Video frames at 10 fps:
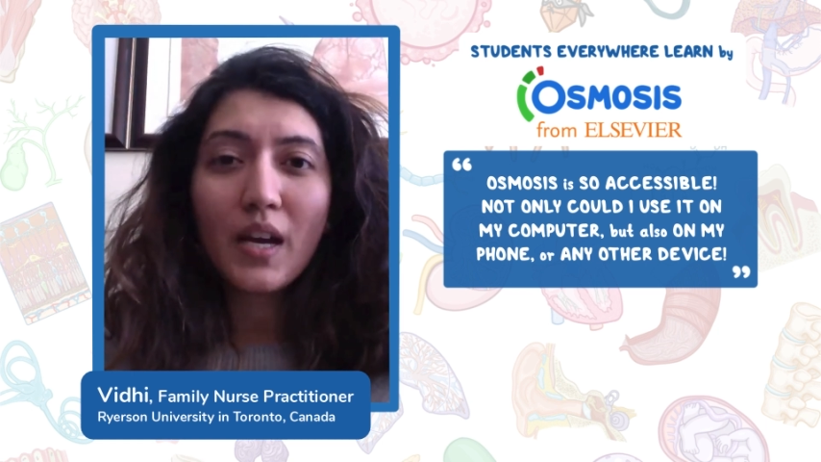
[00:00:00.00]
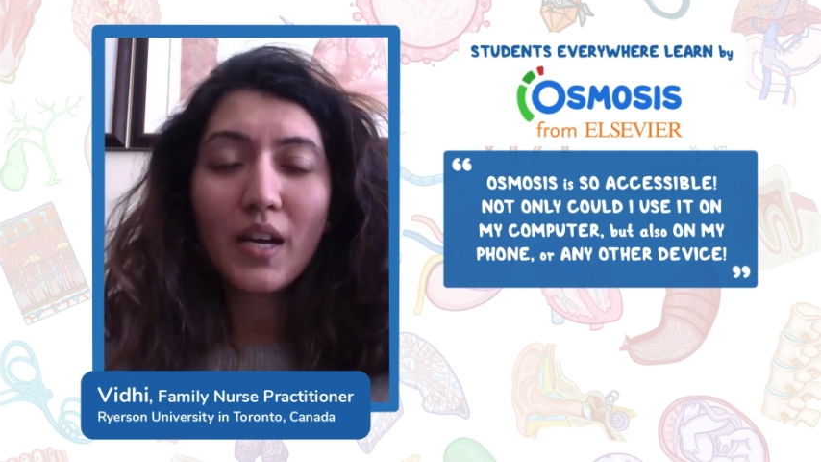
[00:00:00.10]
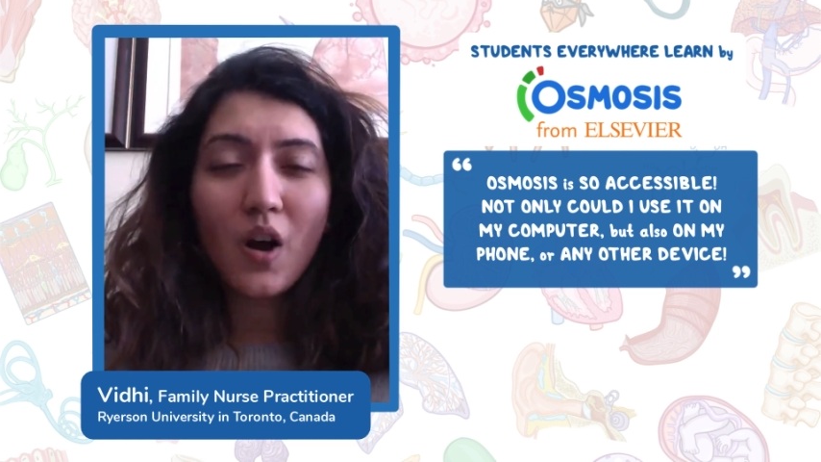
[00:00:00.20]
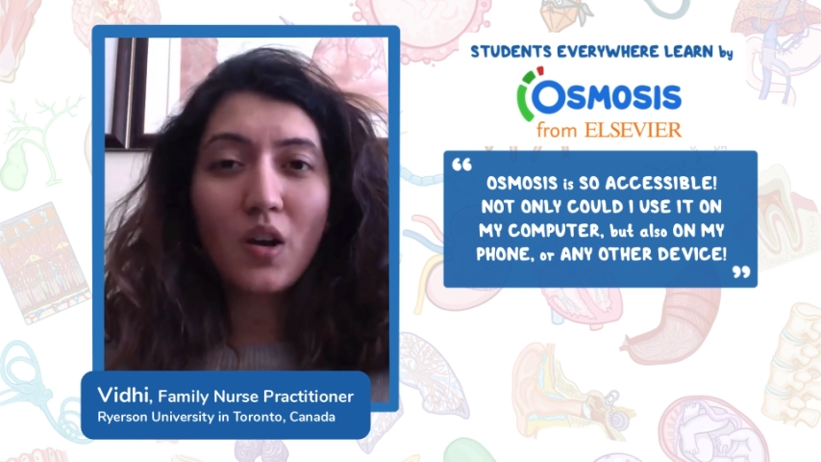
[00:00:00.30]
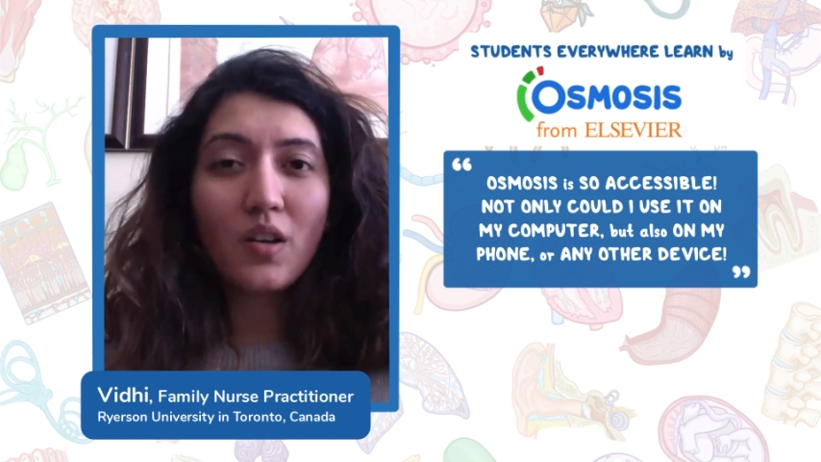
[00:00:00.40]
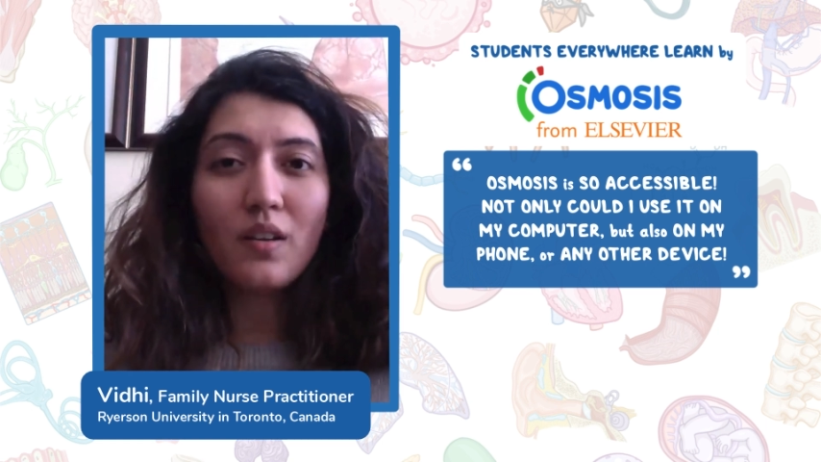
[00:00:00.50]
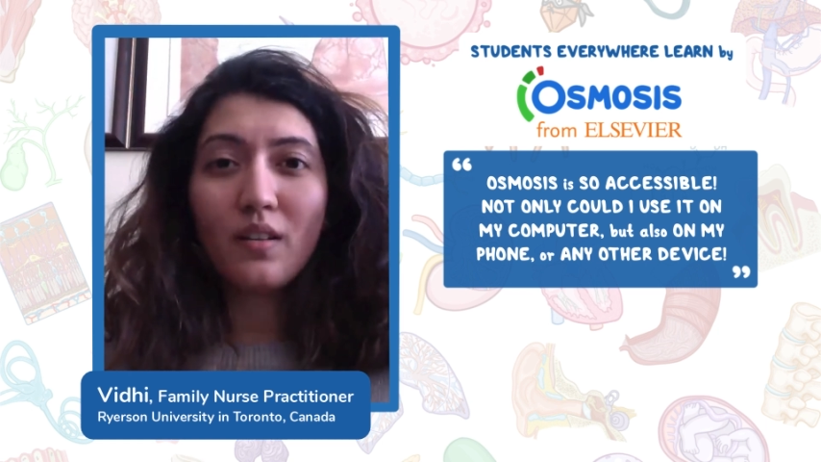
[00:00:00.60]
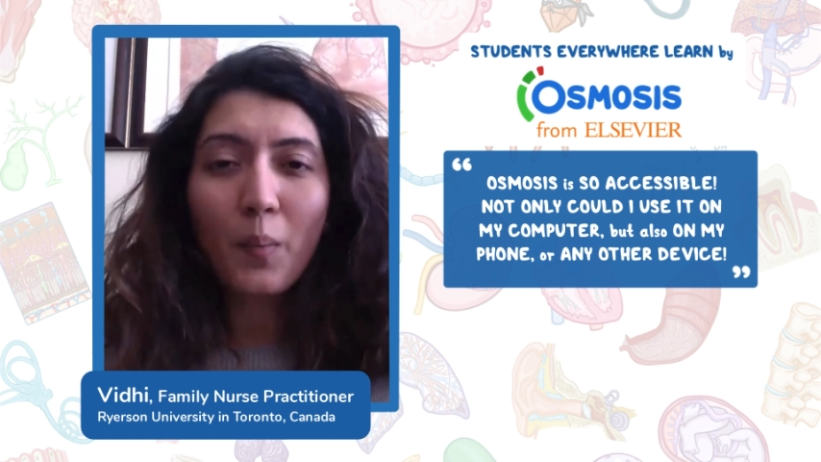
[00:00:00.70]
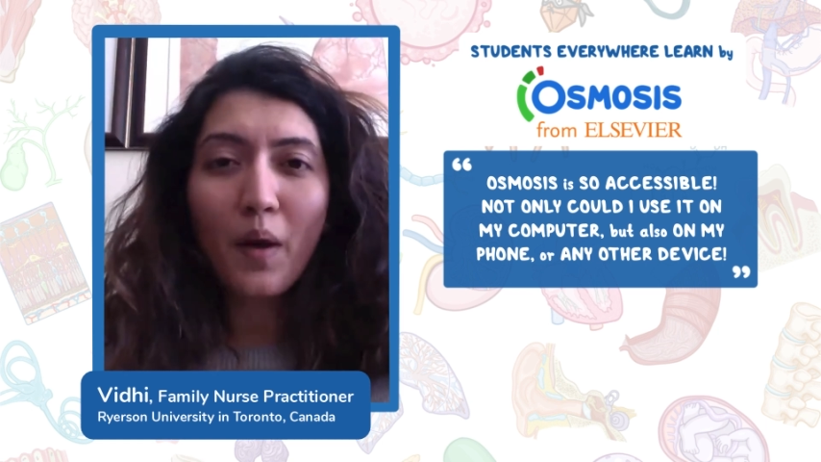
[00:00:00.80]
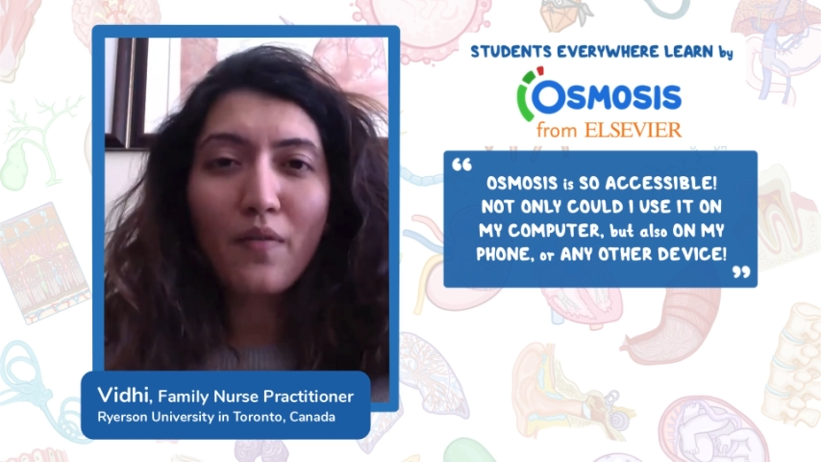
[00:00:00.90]
it
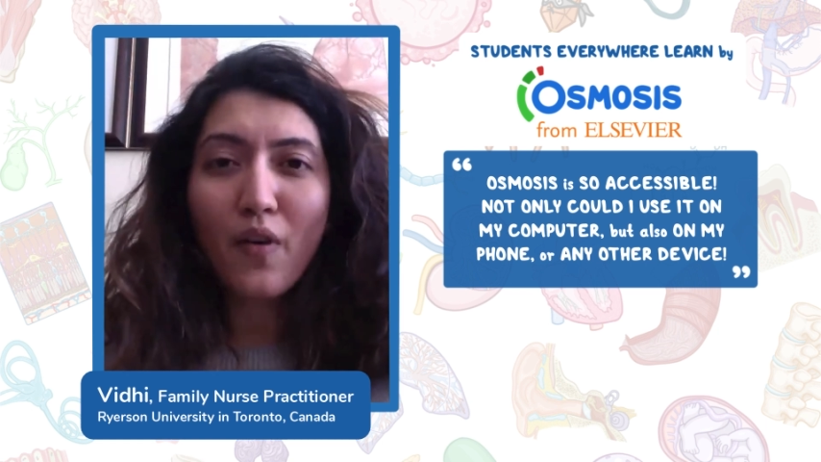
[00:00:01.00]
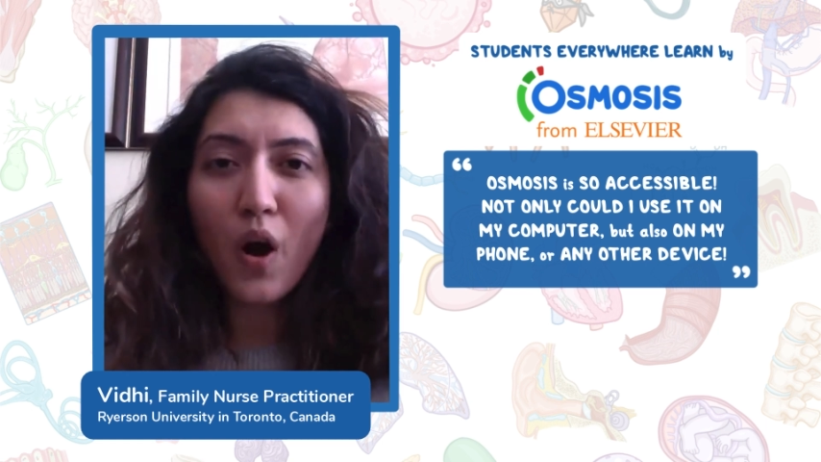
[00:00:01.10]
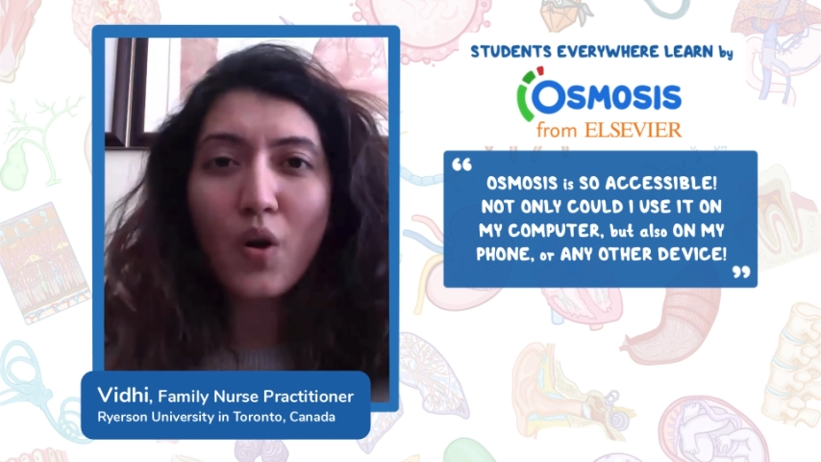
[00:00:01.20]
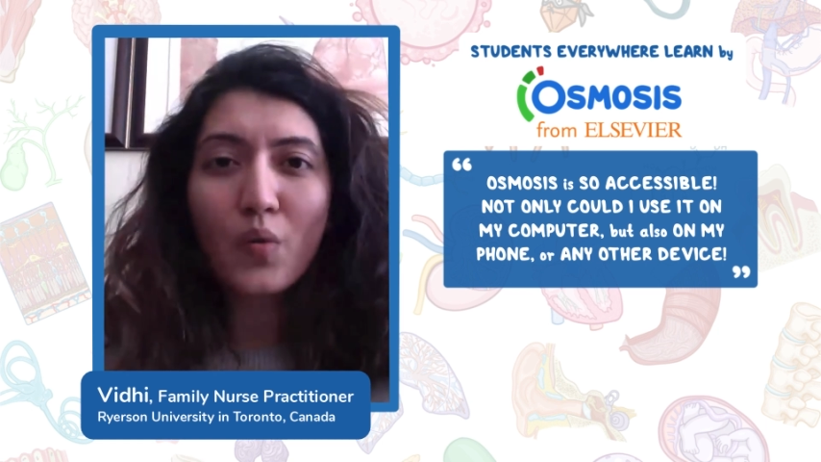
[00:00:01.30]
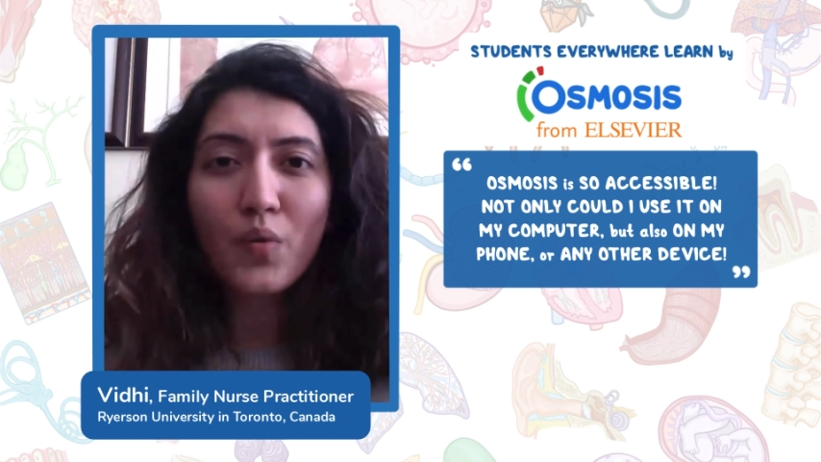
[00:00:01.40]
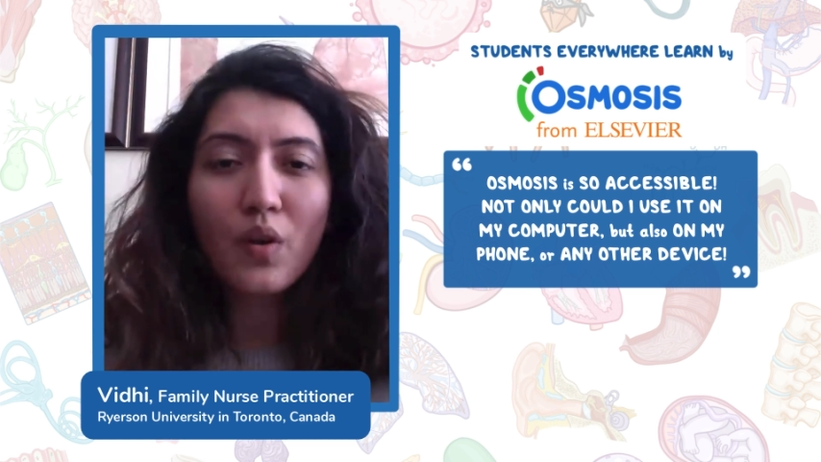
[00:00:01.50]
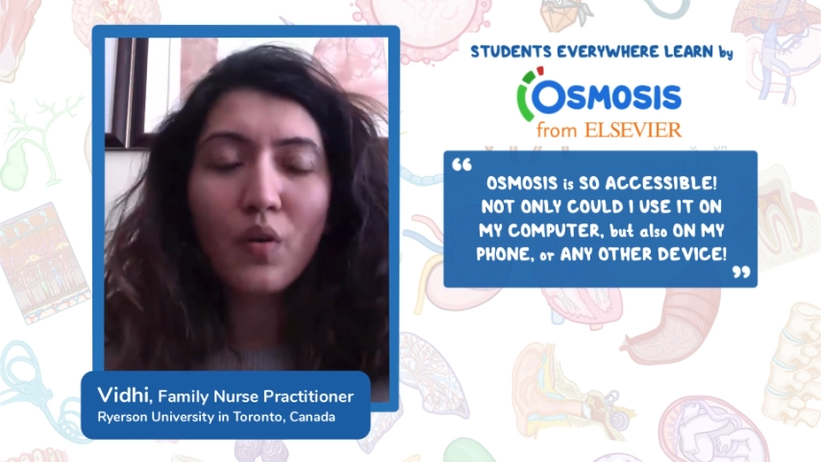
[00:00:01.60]
on my phone